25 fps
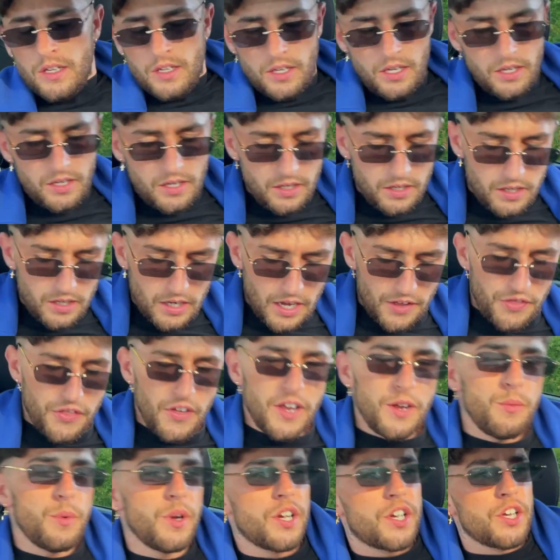I
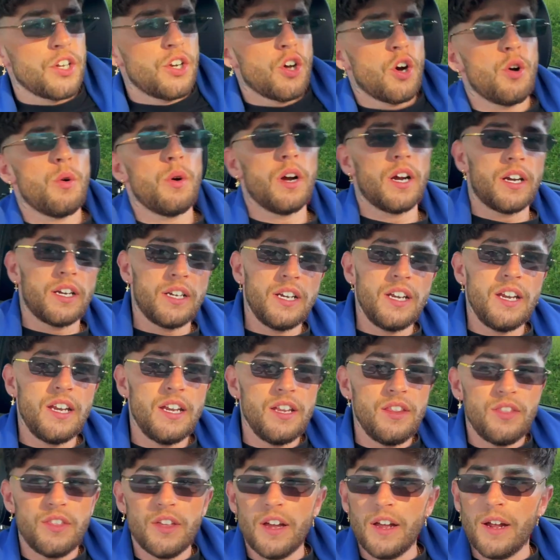think we can all
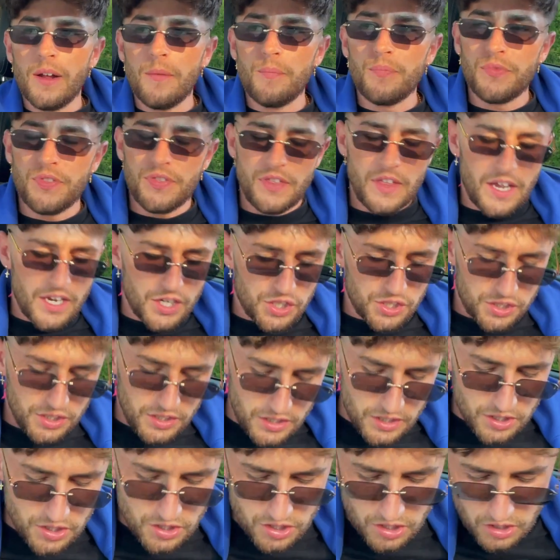agree that this
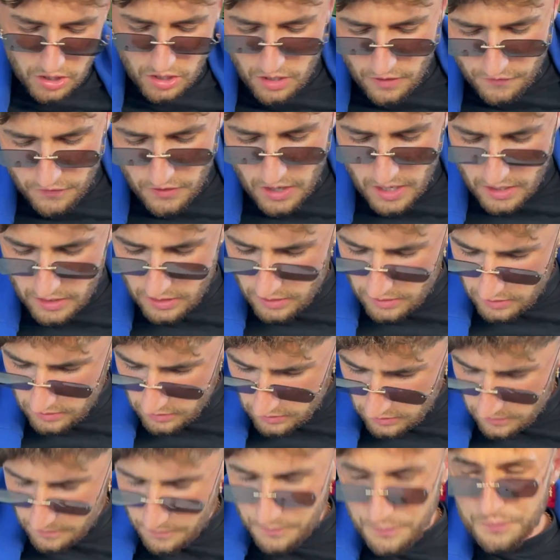year's Love
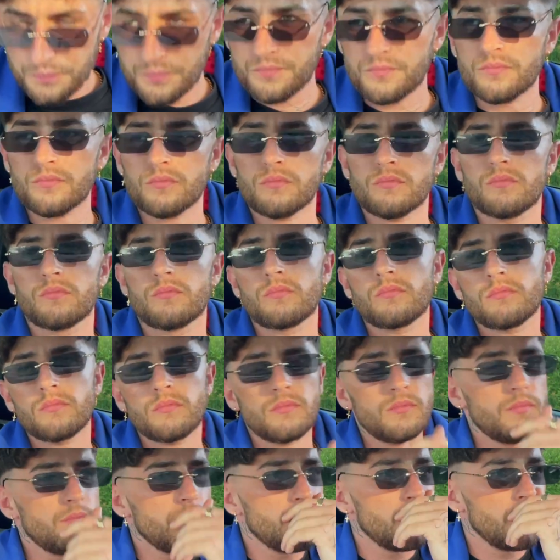Island
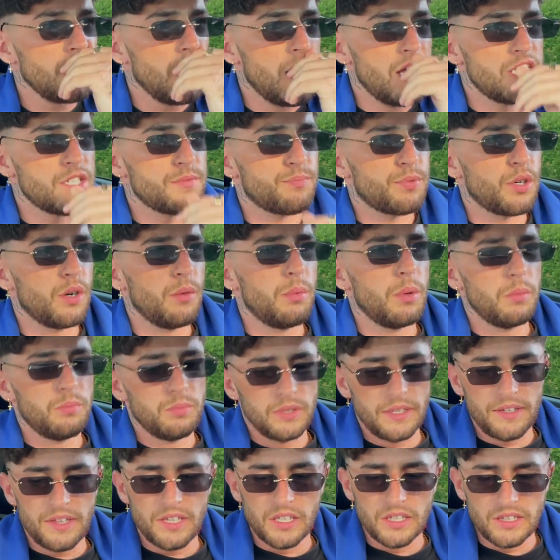is
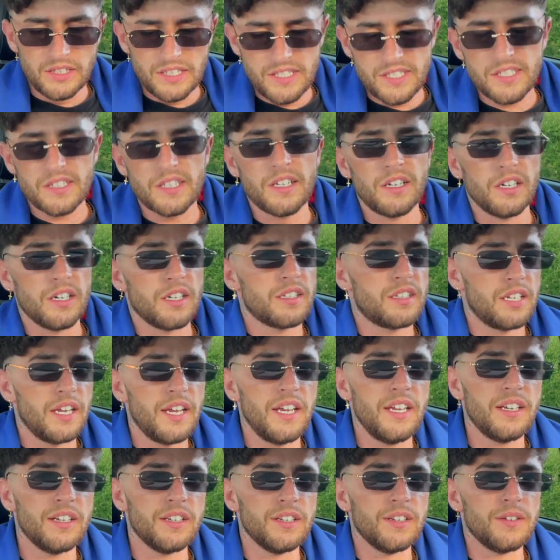probably the least
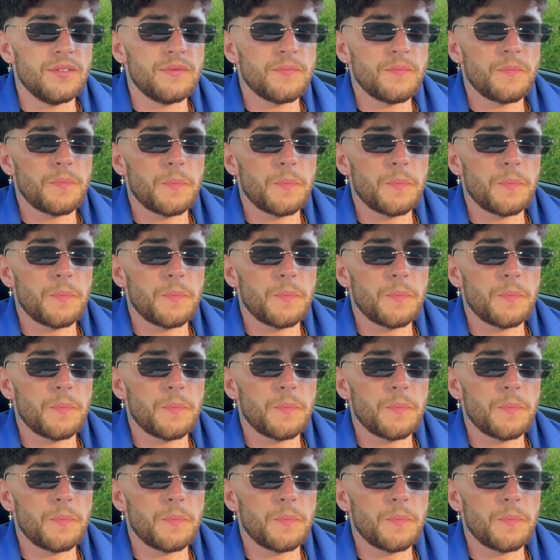entertaining.